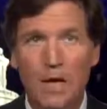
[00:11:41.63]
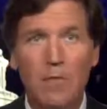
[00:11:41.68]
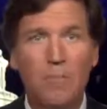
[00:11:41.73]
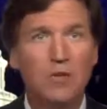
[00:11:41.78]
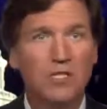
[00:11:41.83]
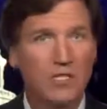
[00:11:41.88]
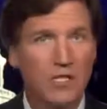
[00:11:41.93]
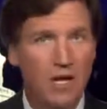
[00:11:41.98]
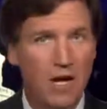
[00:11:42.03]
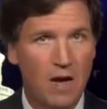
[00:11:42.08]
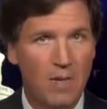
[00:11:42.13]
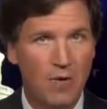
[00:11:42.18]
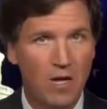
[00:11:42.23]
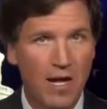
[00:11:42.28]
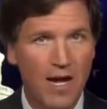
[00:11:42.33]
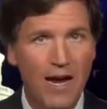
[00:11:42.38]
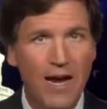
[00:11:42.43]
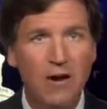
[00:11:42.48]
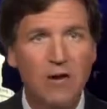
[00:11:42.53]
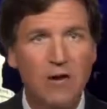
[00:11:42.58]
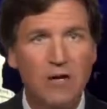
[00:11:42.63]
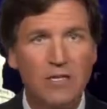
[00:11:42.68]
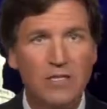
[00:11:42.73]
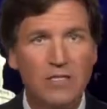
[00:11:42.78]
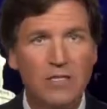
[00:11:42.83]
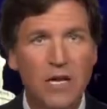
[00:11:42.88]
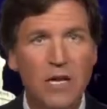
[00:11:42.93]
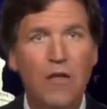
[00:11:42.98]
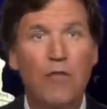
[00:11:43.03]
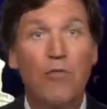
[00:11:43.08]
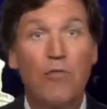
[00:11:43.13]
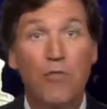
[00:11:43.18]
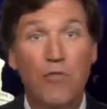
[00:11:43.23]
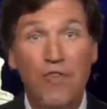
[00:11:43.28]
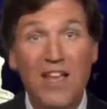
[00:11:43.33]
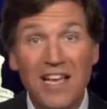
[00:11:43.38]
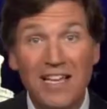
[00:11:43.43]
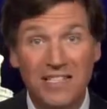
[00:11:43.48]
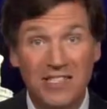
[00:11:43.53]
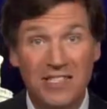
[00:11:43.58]
But to Kamala Harris,
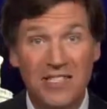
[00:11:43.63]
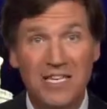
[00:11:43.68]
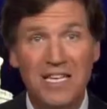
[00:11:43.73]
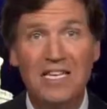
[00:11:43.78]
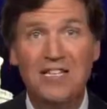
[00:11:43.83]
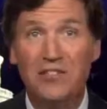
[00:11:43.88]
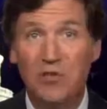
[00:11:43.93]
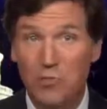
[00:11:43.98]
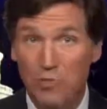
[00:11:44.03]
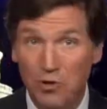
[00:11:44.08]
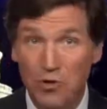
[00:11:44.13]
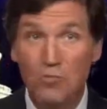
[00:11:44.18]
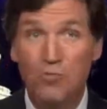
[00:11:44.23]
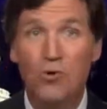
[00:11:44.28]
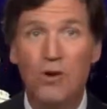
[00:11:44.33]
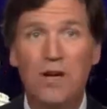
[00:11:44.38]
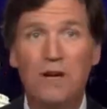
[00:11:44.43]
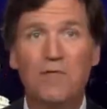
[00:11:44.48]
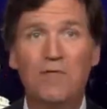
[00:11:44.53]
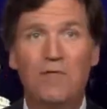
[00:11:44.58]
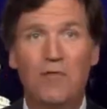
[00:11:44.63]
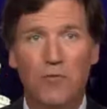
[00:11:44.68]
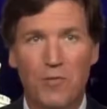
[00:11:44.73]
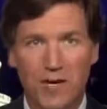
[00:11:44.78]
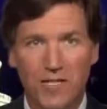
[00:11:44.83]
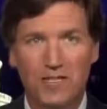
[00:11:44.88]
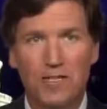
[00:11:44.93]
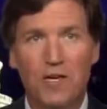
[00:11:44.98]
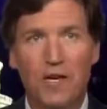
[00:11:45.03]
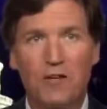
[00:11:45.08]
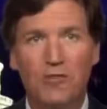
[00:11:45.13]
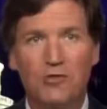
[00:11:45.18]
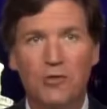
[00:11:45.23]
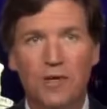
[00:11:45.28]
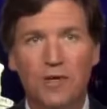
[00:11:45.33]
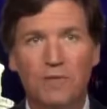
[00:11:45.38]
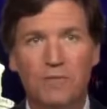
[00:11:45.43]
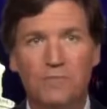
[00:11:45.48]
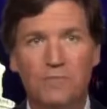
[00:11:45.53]
this is the blueprint for the rest of the country.